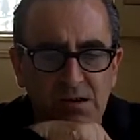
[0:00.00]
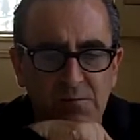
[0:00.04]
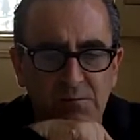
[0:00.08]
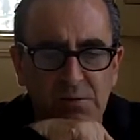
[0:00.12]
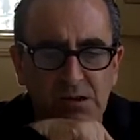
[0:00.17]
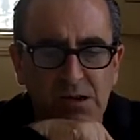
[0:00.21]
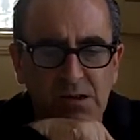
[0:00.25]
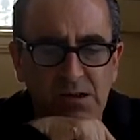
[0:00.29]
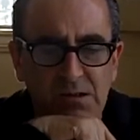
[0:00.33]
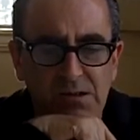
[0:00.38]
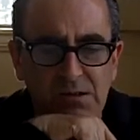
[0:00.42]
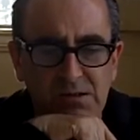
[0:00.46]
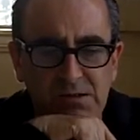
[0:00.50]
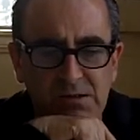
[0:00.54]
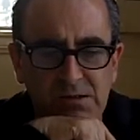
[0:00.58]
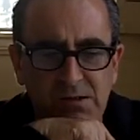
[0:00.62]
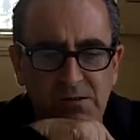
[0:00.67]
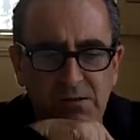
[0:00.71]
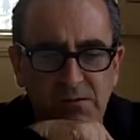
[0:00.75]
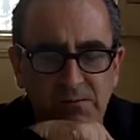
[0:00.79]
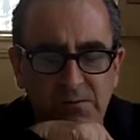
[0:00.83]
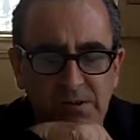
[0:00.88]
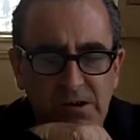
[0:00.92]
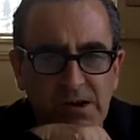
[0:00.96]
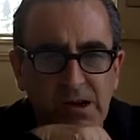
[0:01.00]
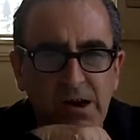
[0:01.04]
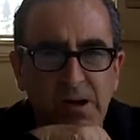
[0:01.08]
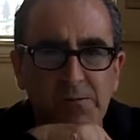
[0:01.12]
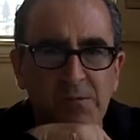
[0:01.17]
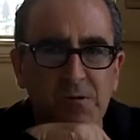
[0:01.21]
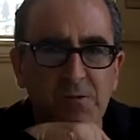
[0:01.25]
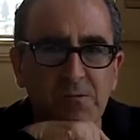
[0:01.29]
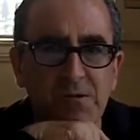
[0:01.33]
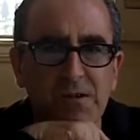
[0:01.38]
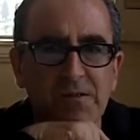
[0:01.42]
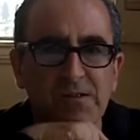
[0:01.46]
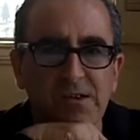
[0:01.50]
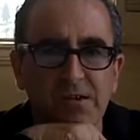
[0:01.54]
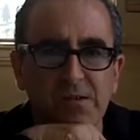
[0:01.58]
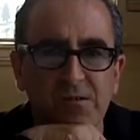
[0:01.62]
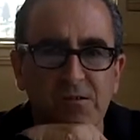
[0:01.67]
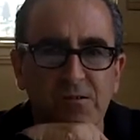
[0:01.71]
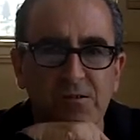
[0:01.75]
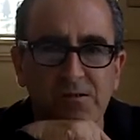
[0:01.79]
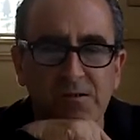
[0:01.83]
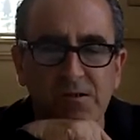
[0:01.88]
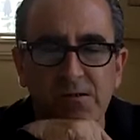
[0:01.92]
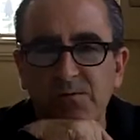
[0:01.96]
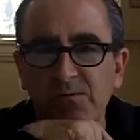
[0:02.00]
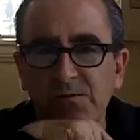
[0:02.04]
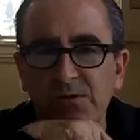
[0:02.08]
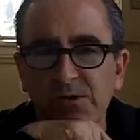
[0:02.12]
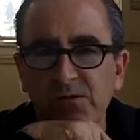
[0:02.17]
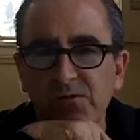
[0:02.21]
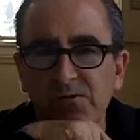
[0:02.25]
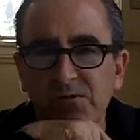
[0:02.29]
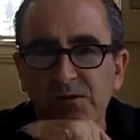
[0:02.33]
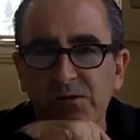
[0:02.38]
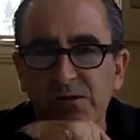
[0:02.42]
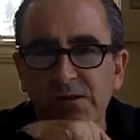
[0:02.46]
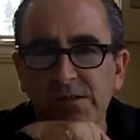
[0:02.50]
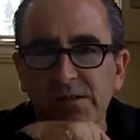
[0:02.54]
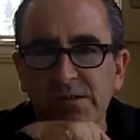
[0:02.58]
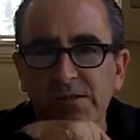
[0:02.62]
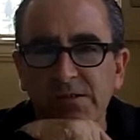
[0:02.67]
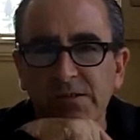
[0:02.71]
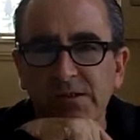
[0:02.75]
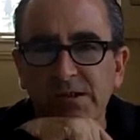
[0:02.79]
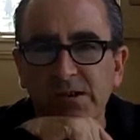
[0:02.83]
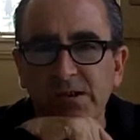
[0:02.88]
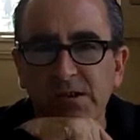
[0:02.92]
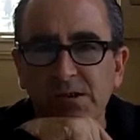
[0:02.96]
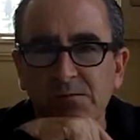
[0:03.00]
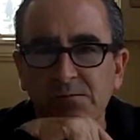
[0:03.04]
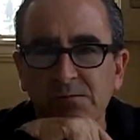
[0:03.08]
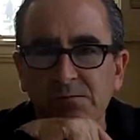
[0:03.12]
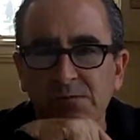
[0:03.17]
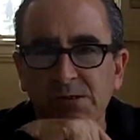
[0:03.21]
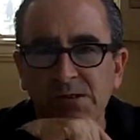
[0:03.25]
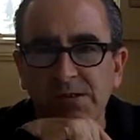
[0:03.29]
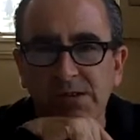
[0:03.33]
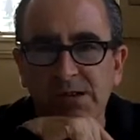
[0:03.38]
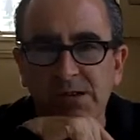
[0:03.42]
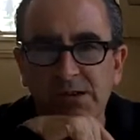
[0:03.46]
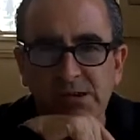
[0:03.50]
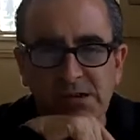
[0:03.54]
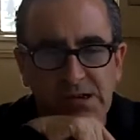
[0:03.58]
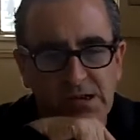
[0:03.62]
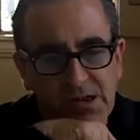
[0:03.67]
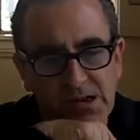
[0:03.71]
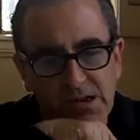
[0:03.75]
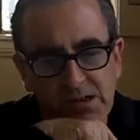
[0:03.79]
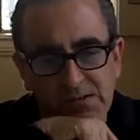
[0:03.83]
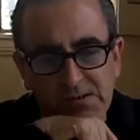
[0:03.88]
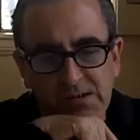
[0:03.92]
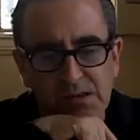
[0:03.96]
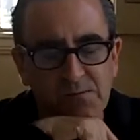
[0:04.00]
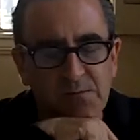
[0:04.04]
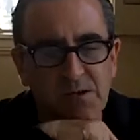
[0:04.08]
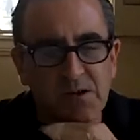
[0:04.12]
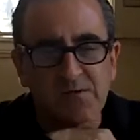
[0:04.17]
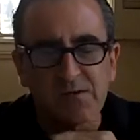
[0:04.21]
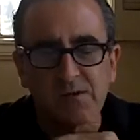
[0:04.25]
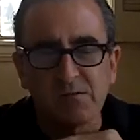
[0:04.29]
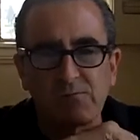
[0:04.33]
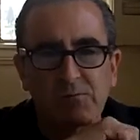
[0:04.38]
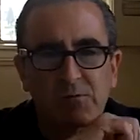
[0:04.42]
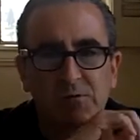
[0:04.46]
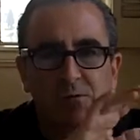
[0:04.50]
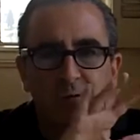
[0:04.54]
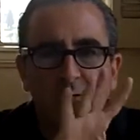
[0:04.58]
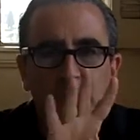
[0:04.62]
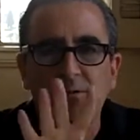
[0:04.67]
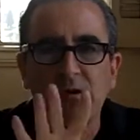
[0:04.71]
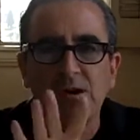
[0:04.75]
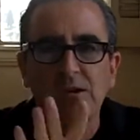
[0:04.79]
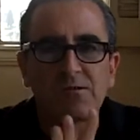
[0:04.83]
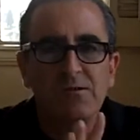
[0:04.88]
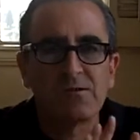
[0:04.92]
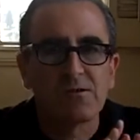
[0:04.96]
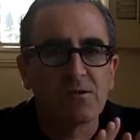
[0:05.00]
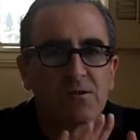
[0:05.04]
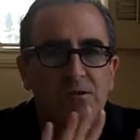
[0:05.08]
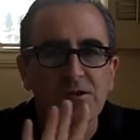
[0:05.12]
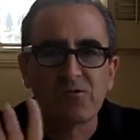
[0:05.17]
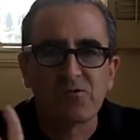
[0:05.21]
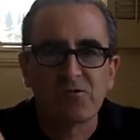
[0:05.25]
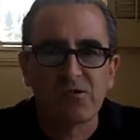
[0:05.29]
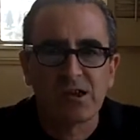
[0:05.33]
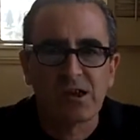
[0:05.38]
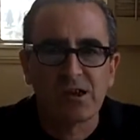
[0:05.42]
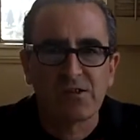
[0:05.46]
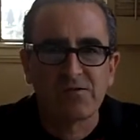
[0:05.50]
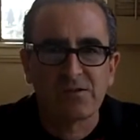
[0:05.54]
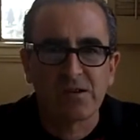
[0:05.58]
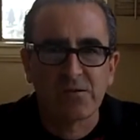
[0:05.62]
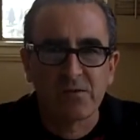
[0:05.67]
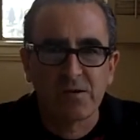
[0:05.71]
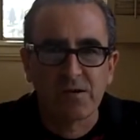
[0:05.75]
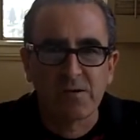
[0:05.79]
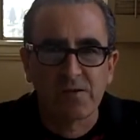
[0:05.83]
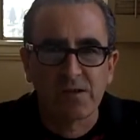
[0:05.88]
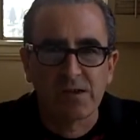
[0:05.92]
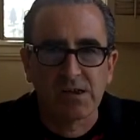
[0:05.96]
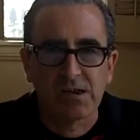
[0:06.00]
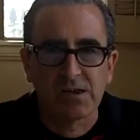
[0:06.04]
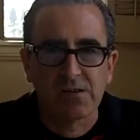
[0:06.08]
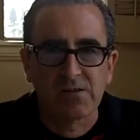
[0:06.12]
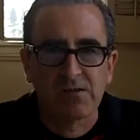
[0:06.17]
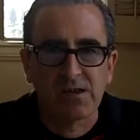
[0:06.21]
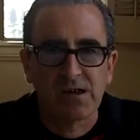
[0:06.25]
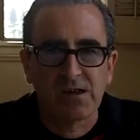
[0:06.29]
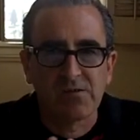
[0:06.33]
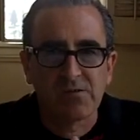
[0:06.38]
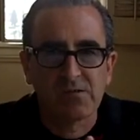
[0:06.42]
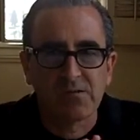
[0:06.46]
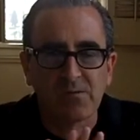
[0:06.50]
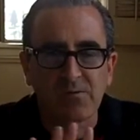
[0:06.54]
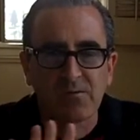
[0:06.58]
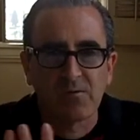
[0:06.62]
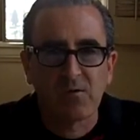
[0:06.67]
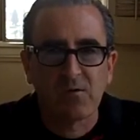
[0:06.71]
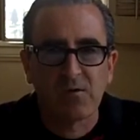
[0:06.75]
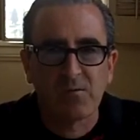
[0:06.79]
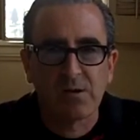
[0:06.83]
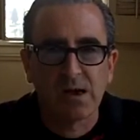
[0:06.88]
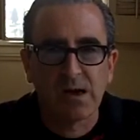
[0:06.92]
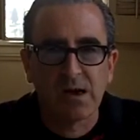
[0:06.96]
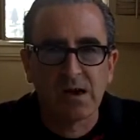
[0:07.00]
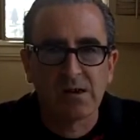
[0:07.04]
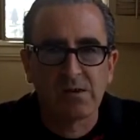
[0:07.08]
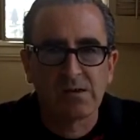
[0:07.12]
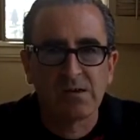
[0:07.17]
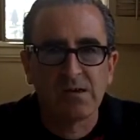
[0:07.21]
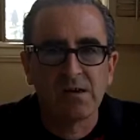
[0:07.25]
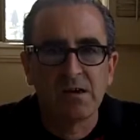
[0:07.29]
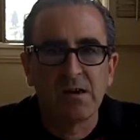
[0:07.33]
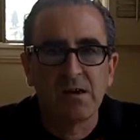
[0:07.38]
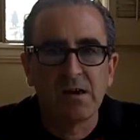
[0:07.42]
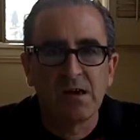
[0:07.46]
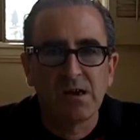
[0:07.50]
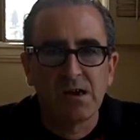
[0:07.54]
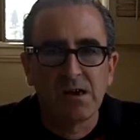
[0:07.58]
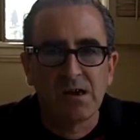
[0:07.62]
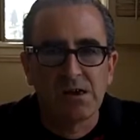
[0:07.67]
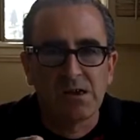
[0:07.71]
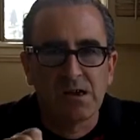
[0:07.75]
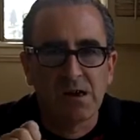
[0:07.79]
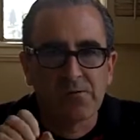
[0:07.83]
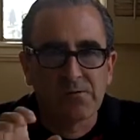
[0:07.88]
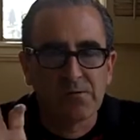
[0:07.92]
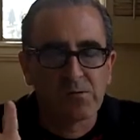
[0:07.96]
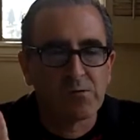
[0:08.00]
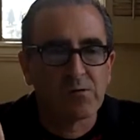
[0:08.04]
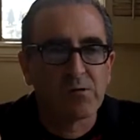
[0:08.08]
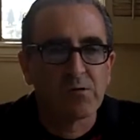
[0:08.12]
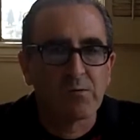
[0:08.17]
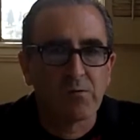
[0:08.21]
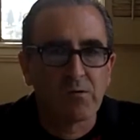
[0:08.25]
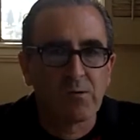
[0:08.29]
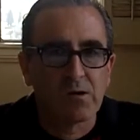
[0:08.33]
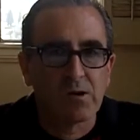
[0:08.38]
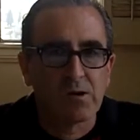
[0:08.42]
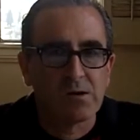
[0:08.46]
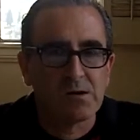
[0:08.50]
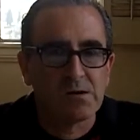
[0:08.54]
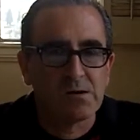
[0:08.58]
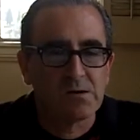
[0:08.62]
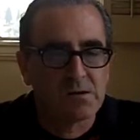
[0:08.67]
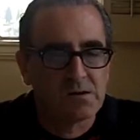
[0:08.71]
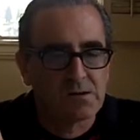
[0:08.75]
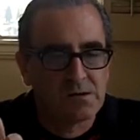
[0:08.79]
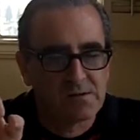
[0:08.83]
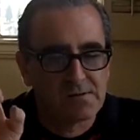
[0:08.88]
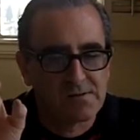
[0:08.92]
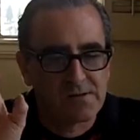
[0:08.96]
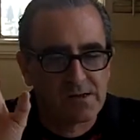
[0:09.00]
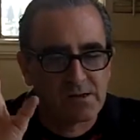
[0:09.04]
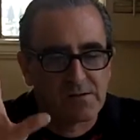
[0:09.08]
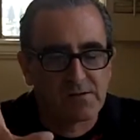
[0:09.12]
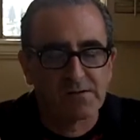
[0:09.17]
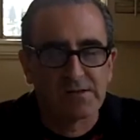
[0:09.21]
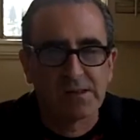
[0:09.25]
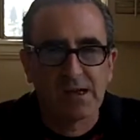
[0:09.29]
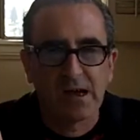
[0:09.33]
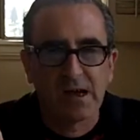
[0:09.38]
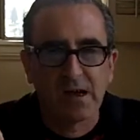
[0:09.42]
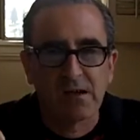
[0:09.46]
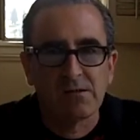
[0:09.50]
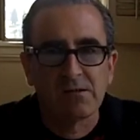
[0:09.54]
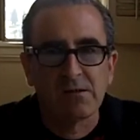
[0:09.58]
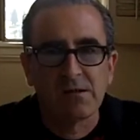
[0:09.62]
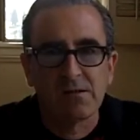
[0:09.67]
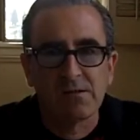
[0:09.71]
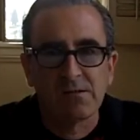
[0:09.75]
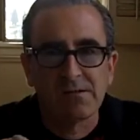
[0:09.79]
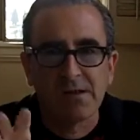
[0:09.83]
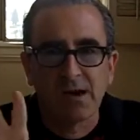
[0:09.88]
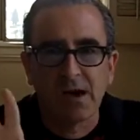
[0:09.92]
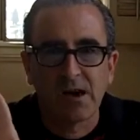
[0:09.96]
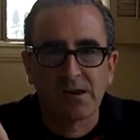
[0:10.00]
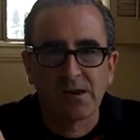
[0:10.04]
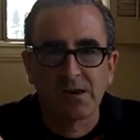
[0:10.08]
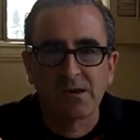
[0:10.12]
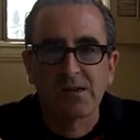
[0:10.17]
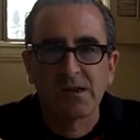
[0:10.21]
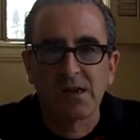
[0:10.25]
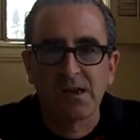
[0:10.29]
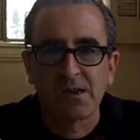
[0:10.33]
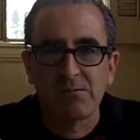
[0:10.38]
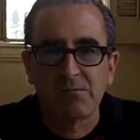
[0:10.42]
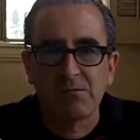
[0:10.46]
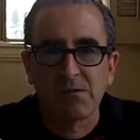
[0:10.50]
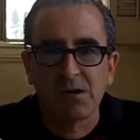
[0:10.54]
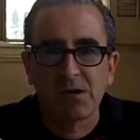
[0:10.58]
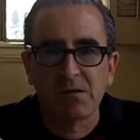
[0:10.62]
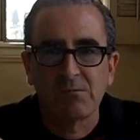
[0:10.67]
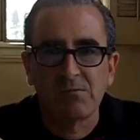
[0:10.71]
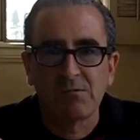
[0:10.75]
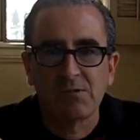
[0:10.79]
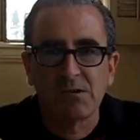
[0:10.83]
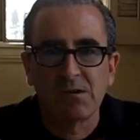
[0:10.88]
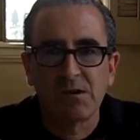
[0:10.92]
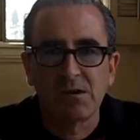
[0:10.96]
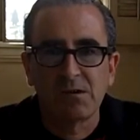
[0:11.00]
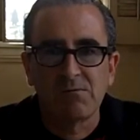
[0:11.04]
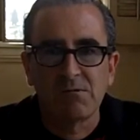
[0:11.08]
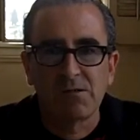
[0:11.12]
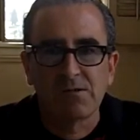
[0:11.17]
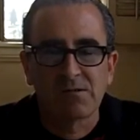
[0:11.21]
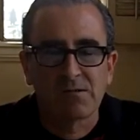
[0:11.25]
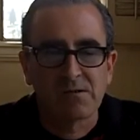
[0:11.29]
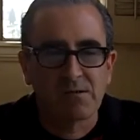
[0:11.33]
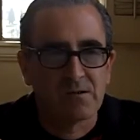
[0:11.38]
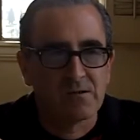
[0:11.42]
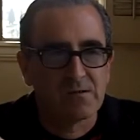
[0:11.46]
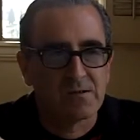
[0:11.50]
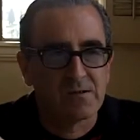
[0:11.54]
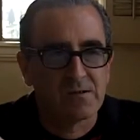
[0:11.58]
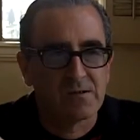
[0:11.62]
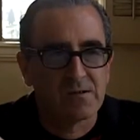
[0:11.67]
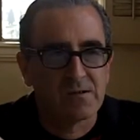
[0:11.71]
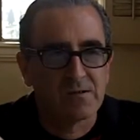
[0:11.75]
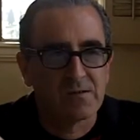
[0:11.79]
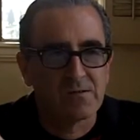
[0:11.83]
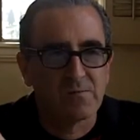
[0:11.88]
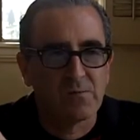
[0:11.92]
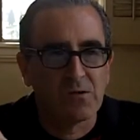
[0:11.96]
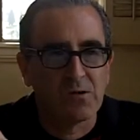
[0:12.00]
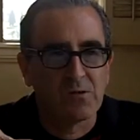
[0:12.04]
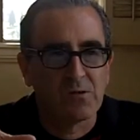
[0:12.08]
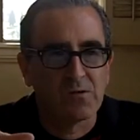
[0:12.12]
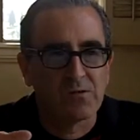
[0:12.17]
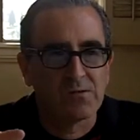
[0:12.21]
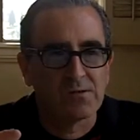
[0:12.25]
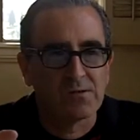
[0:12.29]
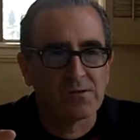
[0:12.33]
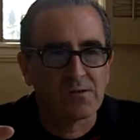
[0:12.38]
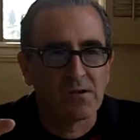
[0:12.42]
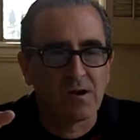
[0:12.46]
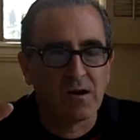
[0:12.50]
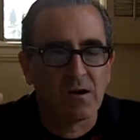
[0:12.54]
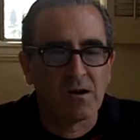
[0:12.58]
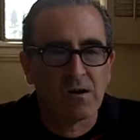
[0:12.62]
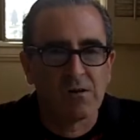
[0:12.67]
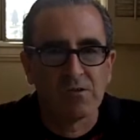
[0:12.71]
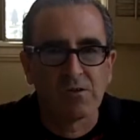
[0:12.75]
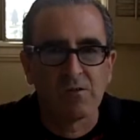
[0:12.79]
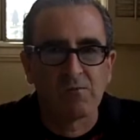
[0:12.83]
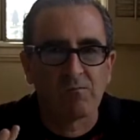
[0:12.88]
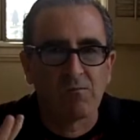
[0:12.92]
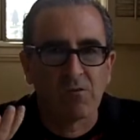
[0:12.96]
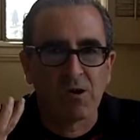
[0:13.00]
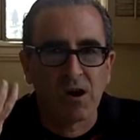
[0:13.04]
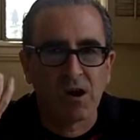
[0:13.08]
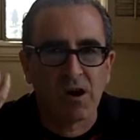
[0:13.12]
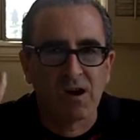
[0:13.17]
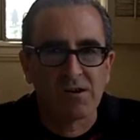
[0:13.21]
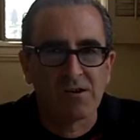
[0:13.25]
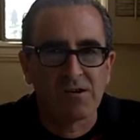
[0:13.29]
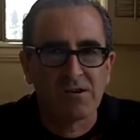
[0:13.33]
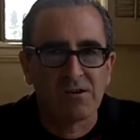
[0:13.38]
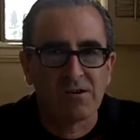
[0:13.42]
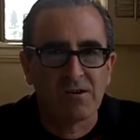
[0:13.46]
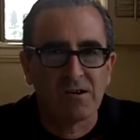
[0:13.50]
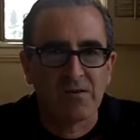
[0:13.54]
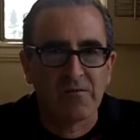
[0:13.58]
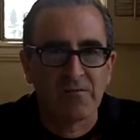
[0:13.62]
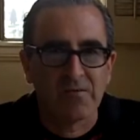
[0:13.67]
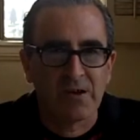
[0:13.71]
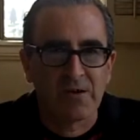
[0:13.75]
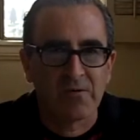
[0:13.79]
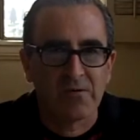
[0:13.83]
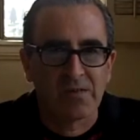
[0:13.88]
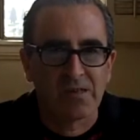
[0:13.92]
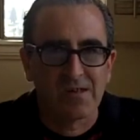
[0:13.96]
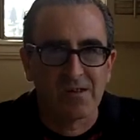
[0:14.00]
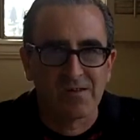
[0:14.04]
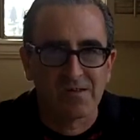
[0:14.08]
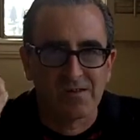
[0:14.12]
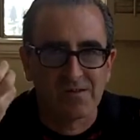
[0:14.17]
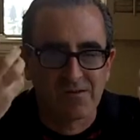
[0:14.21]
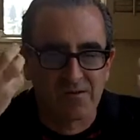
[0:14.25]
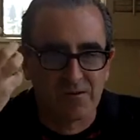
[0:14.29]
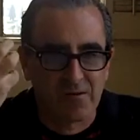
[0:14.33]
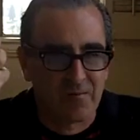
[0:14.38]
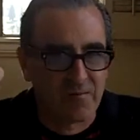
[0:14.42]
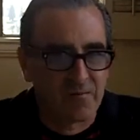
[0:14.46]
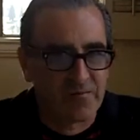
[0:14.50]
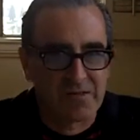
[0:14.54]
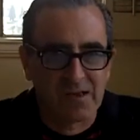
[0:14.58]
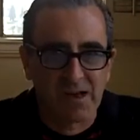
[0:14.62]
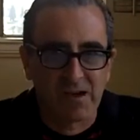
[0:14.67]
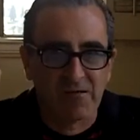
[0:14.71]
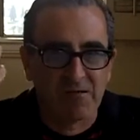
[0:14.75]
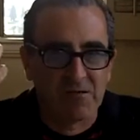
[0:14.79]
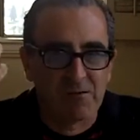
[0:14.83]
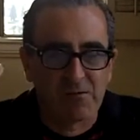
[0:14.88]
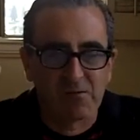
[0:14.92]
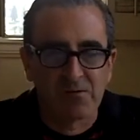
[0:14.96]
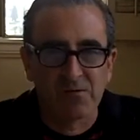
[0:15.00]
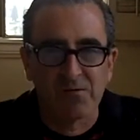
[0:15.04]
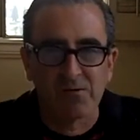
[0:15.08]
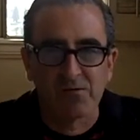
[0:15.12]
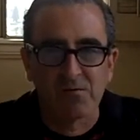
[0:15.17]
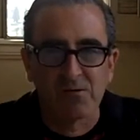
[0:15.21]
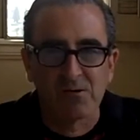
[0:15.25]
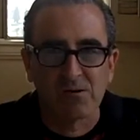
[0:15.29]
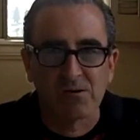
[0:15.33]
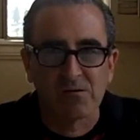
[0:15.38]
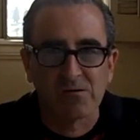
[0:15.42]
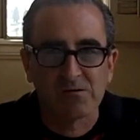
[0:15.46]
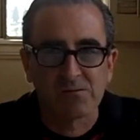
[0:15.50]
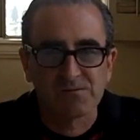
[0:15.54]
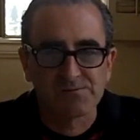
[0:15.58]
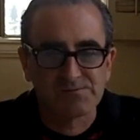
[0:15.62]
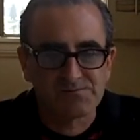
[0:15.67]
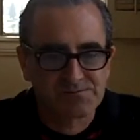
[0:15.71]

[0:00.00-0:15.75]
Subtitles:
But they were very optimistic towards the future at the time. But then again, as I mentioned, World War I totally changed everything, changed the format. And after World War I settled down, Dada came up, which sort of exposed all the rot and everything that's sort of terrible in the world.